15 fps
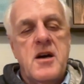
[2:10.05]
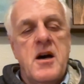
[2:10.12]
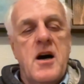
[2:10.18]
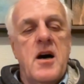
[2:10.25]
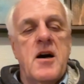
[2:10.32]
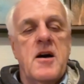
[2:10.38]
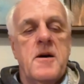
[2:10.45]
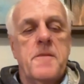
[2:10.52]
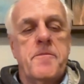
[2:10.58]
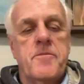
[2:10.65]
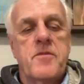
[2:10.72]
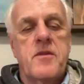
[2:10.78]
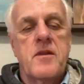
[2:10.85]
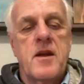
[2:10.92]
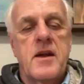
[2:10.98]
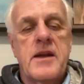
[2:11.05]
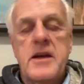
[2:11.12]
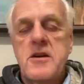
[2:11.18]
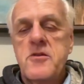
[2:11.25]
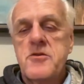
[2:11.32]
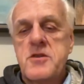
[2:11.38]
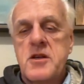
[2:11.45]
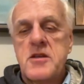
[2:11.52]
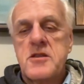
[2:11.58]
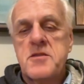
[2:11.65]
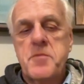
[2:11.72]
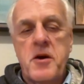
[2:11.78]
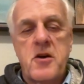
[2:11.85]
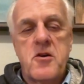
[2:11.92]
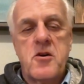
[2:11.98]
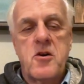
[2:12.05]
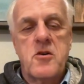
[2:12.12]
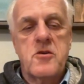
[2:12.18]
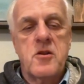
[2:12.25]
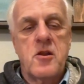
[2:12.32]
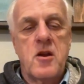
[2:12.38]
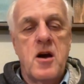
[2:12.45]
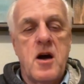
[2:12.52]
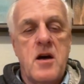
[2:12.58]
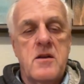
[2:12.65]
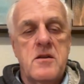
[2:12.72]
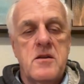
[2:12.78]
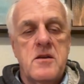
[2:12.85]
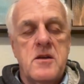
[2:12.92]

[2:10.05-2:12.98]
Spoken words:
And I use the Aspire card a lot.